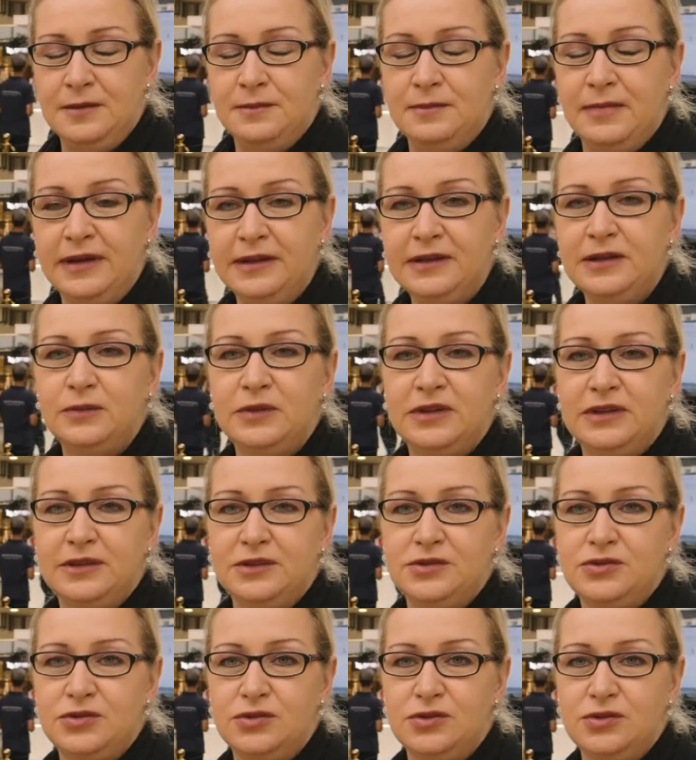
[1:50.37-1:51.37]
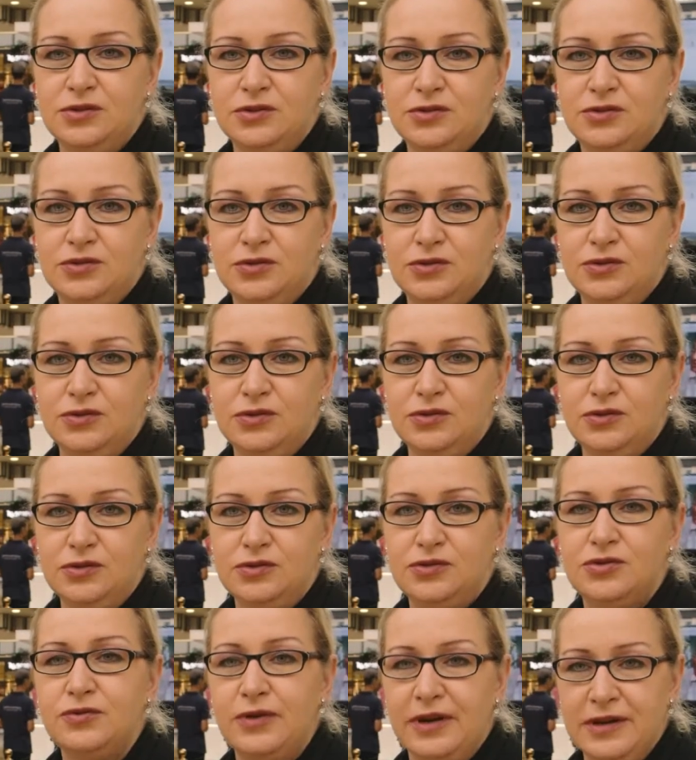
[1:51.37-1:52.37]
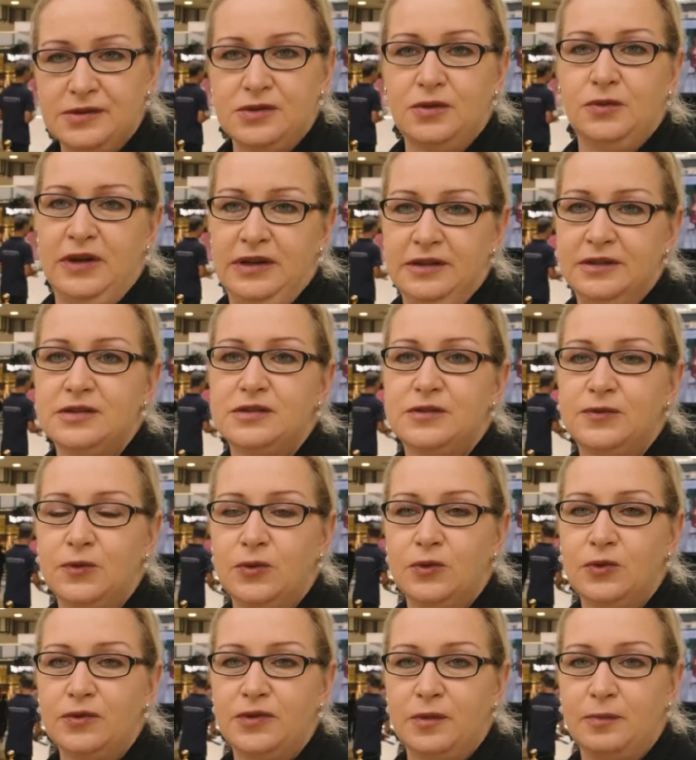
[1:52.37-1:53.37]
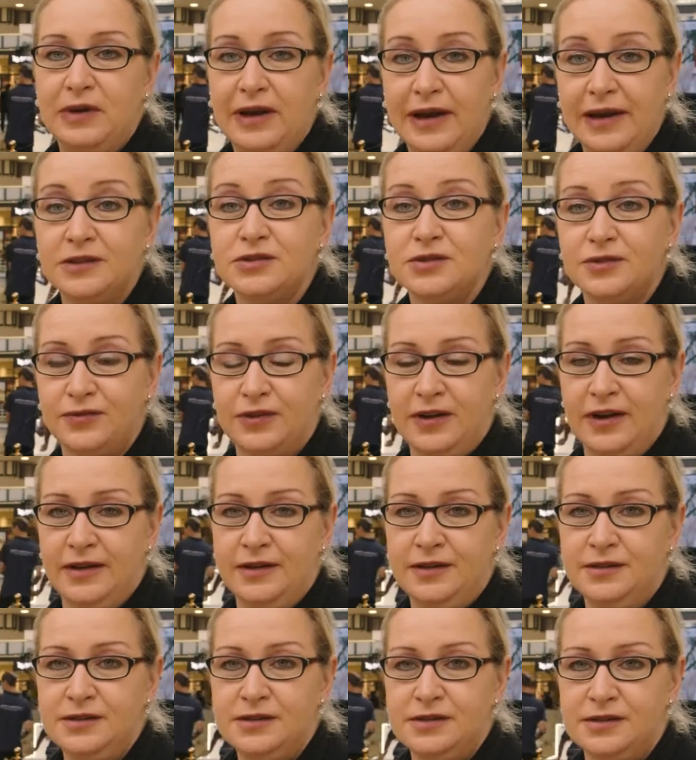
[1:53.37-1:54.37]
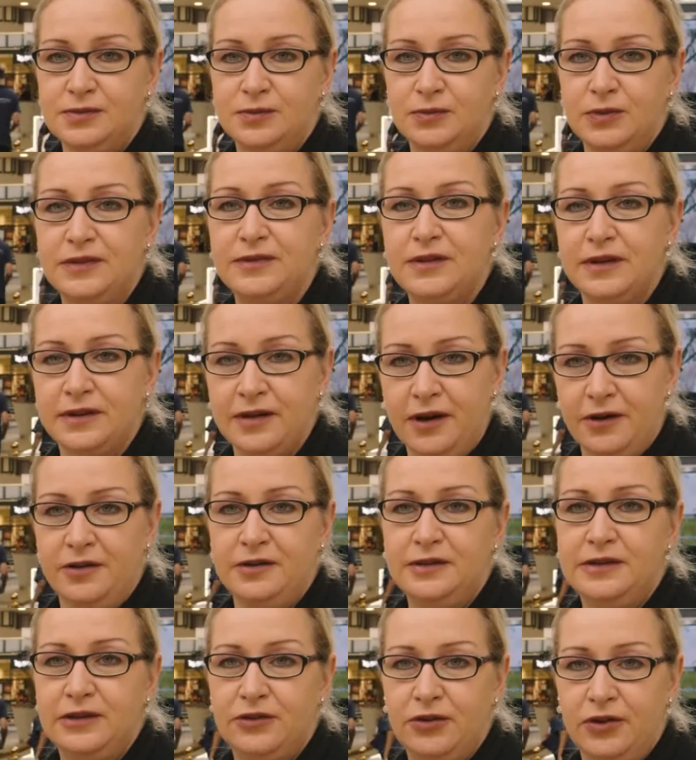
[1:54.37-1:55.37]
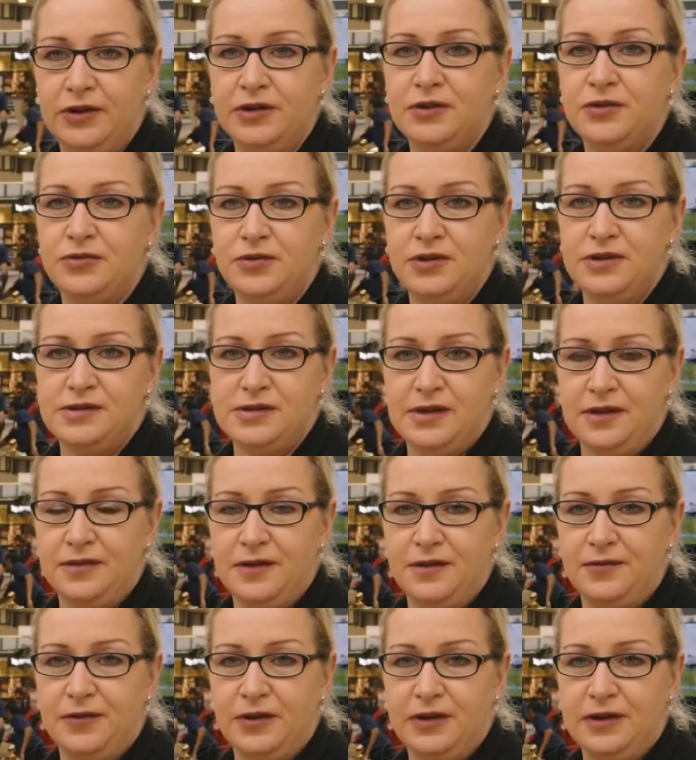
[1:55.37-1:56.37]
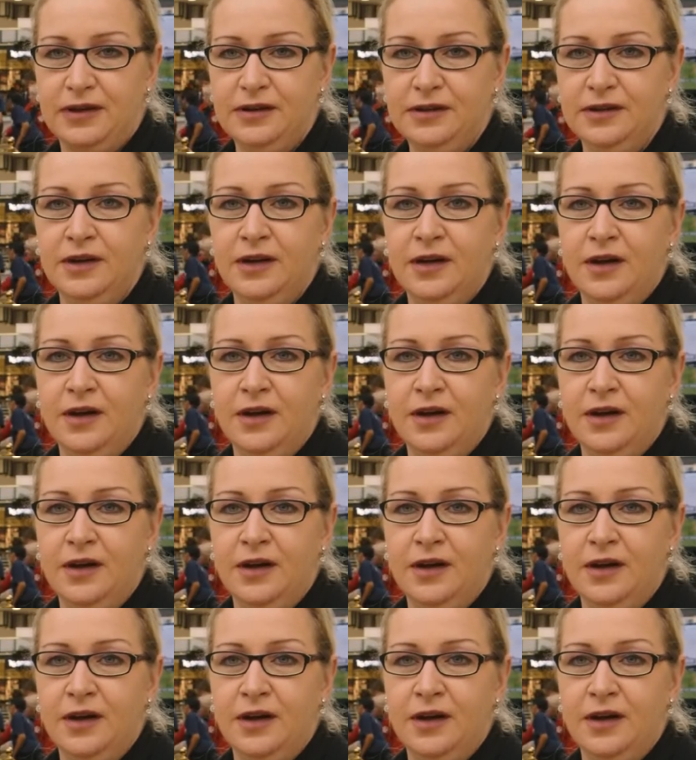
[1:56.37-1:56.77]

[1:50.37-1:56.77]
Mainly we're here to raise awareness for the plight of lions, what they're currently going through in South Africa.